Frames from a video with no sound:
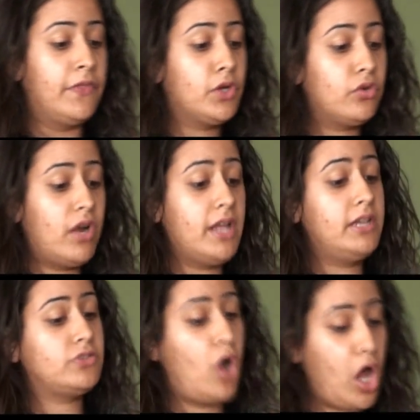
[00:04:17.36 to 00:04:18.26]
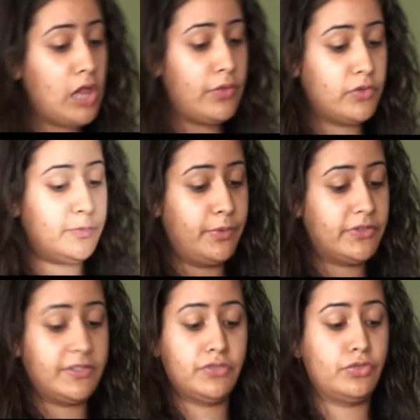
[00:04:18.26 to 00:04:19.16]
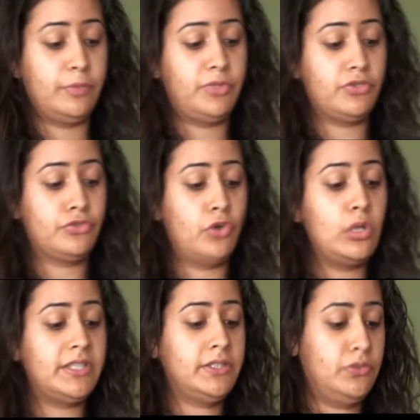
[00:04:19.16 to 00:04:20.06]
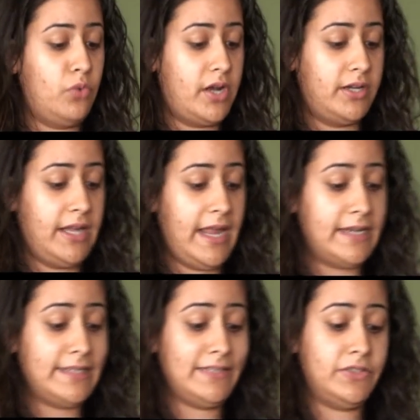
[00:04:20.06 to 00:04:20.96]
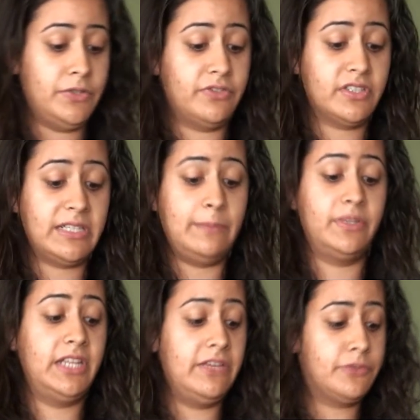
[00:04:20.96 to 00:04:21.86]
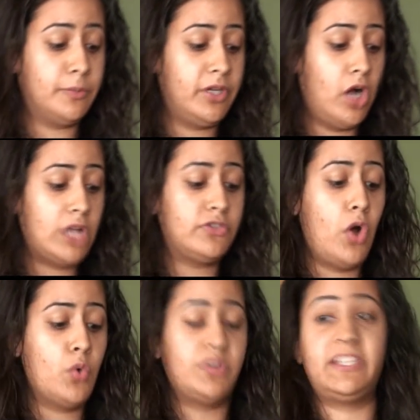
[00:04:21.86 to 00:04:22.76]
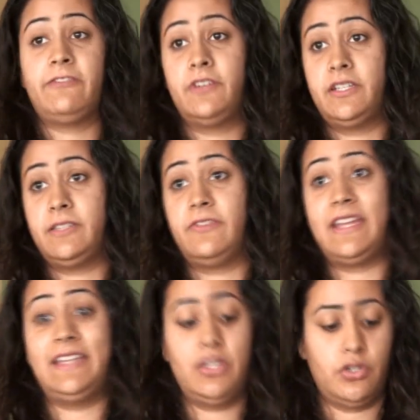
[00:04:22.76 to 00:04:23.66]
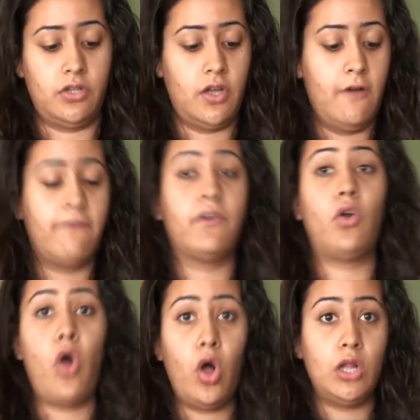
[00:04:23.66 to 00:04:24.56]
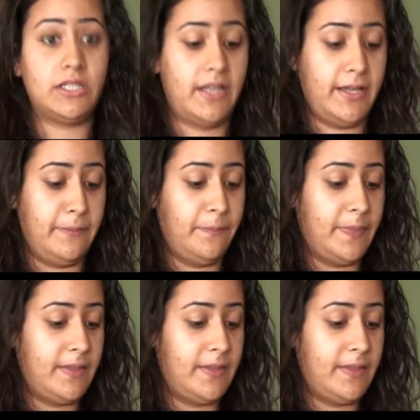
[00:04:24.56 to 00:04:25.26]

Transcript: The Quran is all those books and scriptures rolled into one, and it is universally believed to be God's own definitive edition for all time.